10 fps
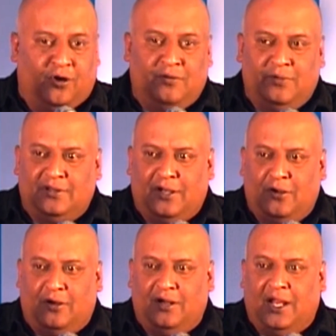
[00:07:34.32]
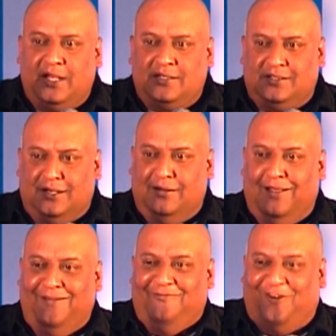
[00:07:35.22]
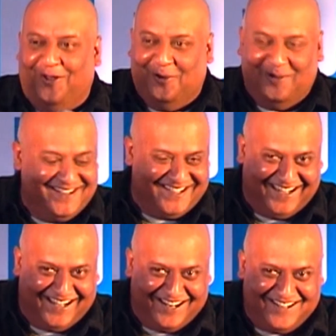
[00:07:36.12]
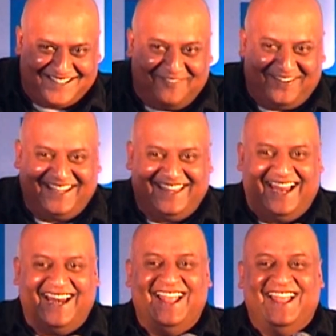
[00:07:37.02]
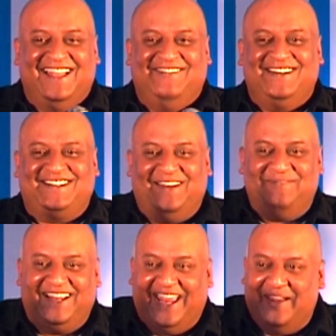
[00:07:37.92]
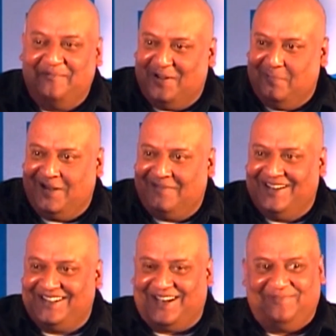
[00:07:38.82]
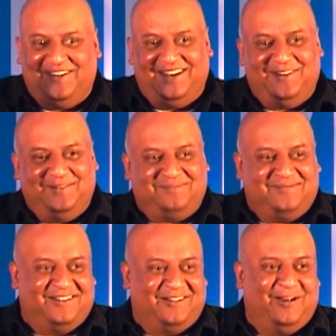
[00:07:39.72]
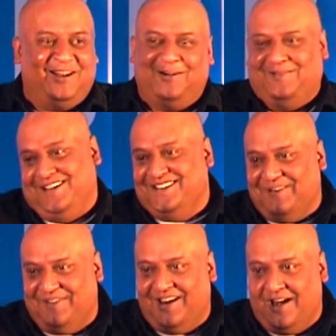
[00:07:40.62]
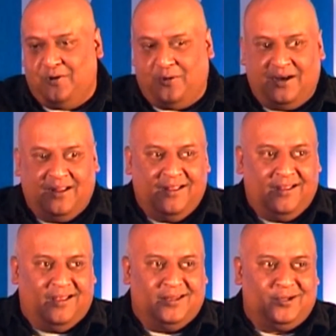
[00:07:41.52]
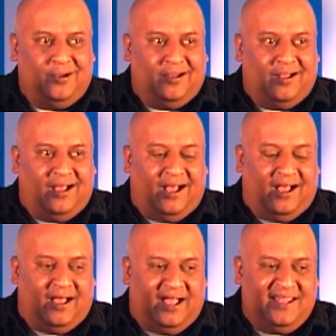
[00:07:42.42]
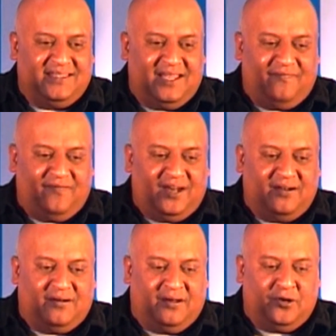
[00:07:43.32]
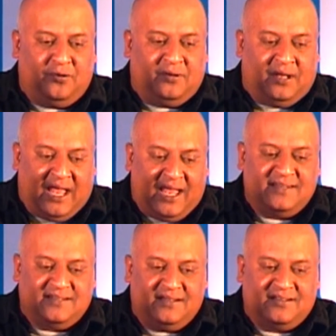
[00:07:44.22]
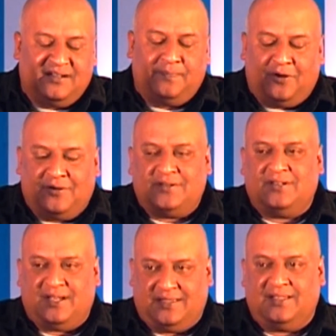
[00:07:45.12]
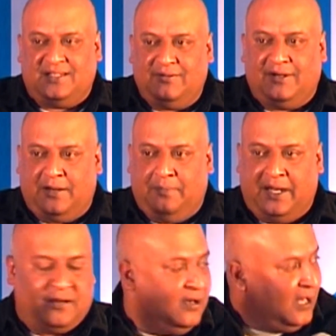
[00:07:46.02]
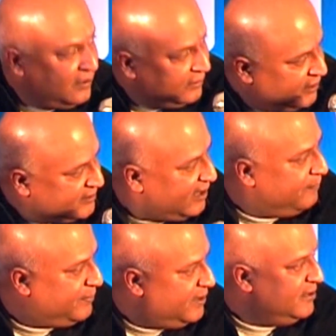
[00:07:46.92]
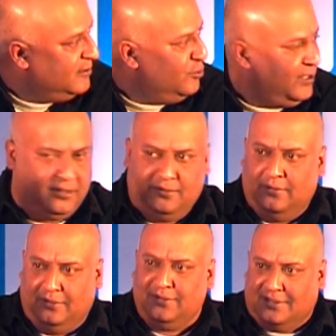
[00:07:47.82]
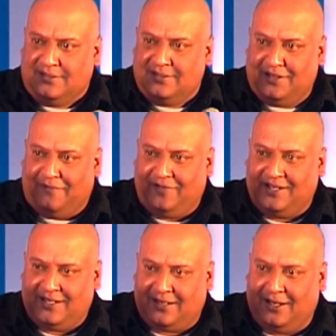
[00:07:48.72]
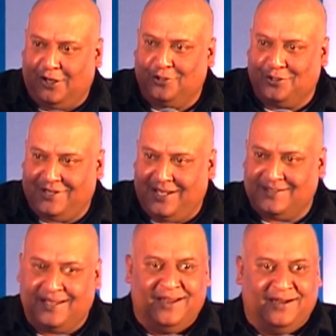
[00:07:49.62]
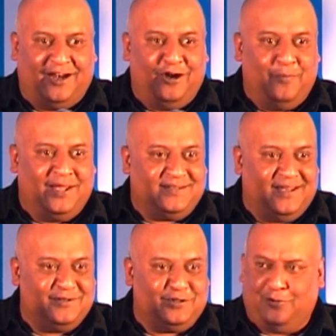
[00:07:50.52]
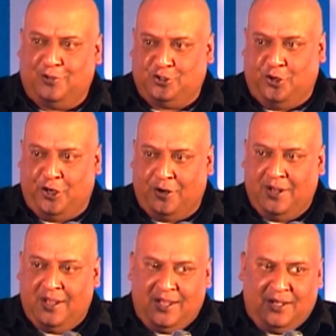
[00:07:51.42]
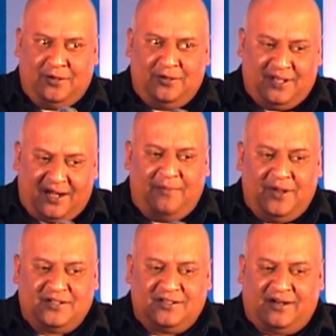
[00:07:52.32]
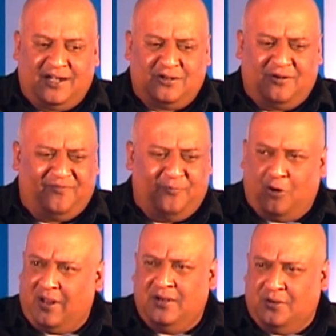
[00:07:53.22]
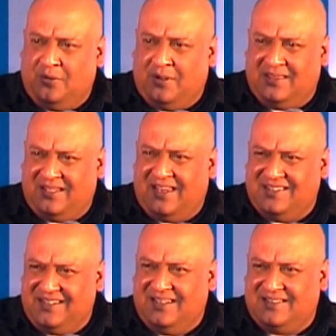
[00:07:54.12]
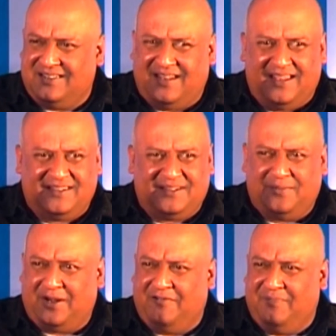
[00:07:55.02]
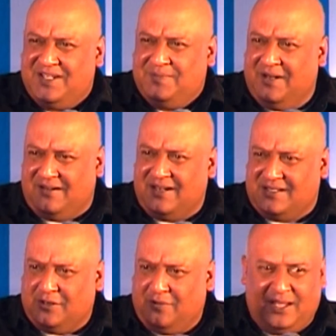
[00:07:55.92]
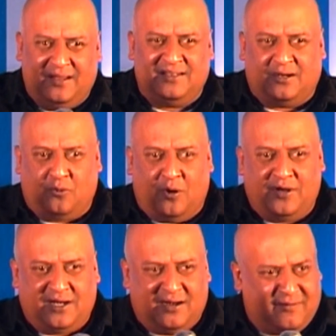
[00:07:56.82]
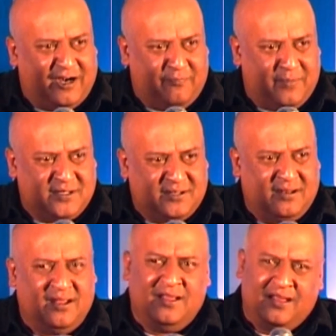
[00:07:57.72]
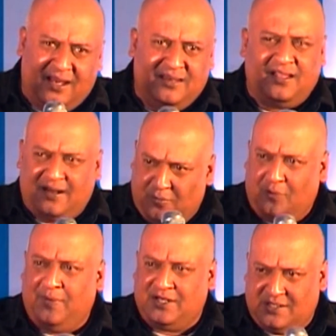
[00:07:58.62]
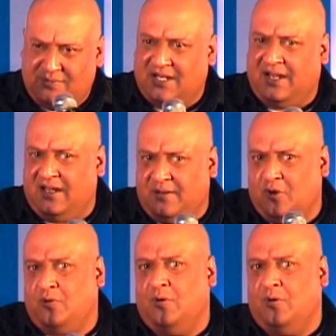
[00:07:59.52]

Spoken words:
horrible thing called likes and followers and, you know, stuff like that, which can be gamed a bit, which can be, you know, quite a lot of things can be done to it. So I think we're, you know, as the industry progresses, I think this will get better. Like his company is doing stuff exactly along those lines, trying to make sense of what's going on. You know, there are measures right now. From what I know, I think AC Nielsen has some kind of buzz metrics, you know, where it's a quantitative kind of measure. And there are more measures which are getting more